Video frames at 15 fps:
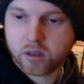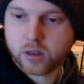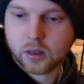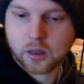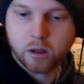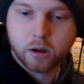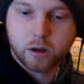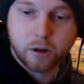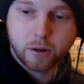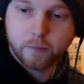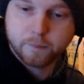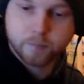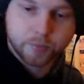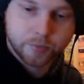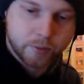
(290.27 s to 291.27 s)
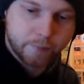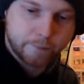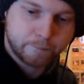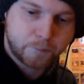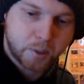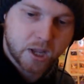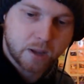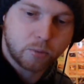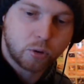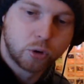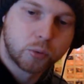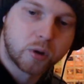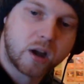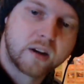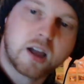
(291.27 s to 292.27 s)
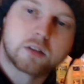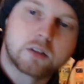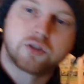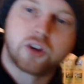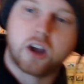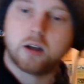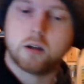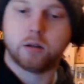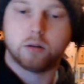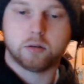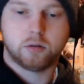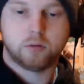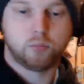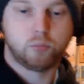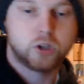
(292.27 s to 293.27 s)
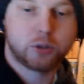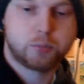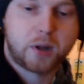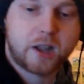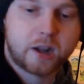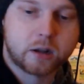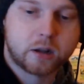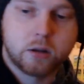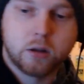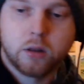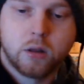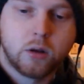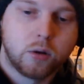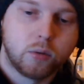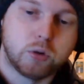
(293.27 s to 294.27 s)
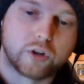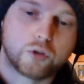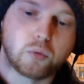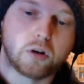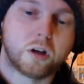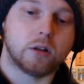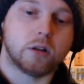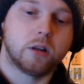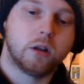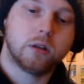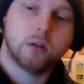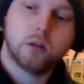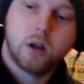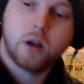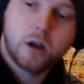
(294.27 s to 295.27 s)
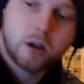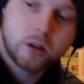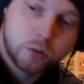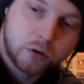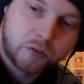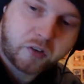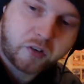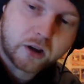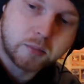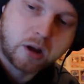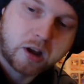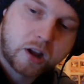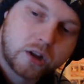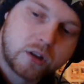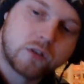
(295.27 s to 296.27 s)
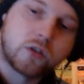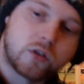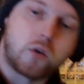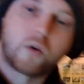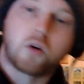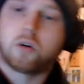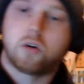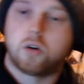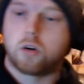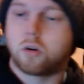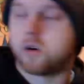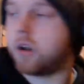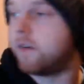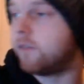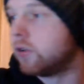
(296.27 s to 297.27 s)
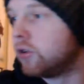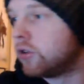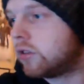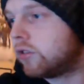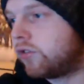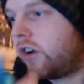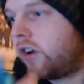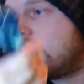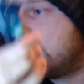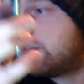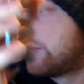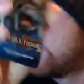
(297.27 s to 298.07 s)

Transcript: Um, damn, who do we got next, chat? Which pack? Which one? Uh, Unified Minds or, or Evolutions 5?